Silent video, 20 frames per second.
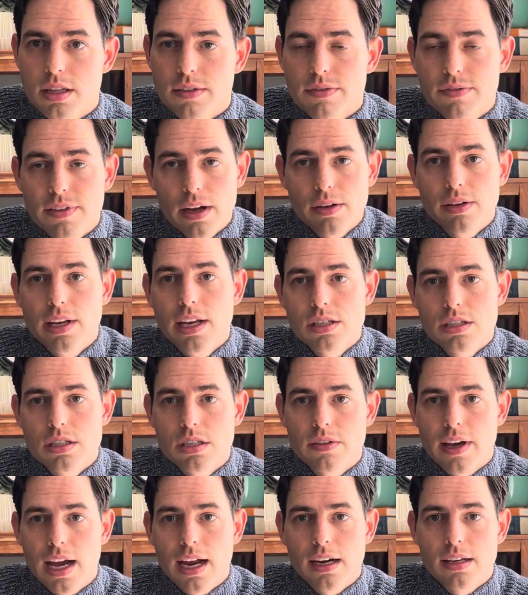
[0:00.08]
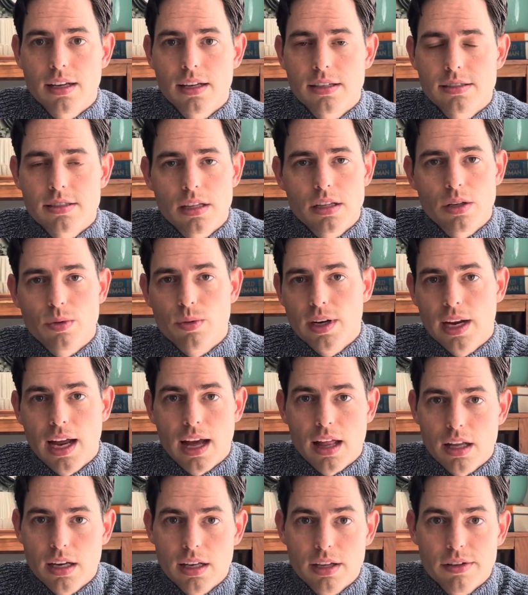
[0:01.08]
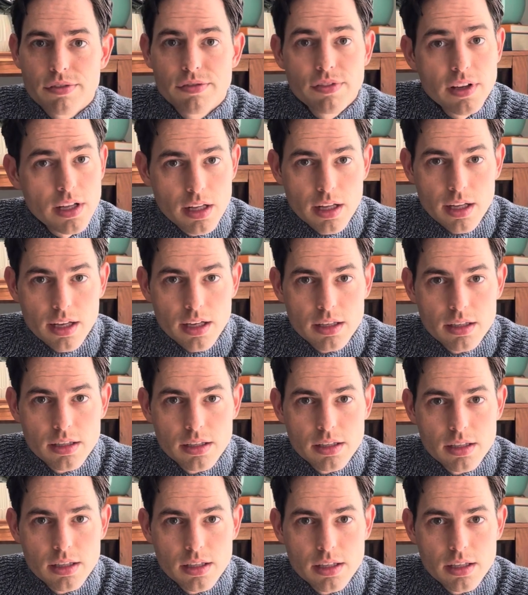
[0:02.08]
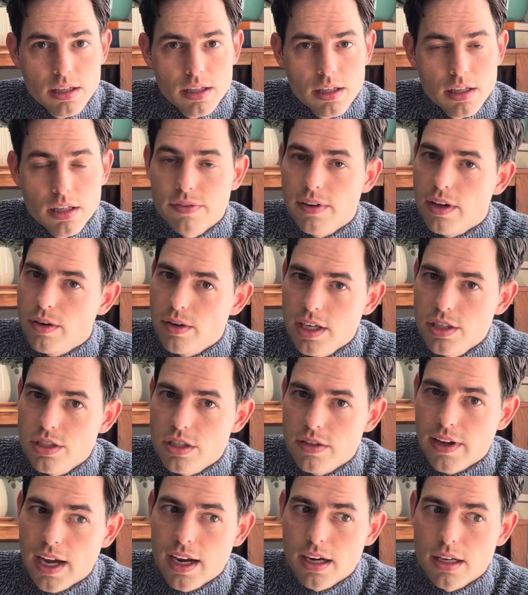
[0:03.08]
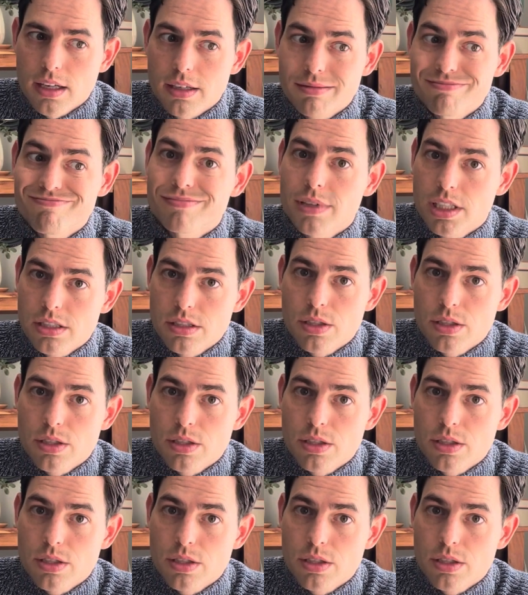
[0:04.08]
foundation of acting is not the reality of feeling. The foundation of acting is the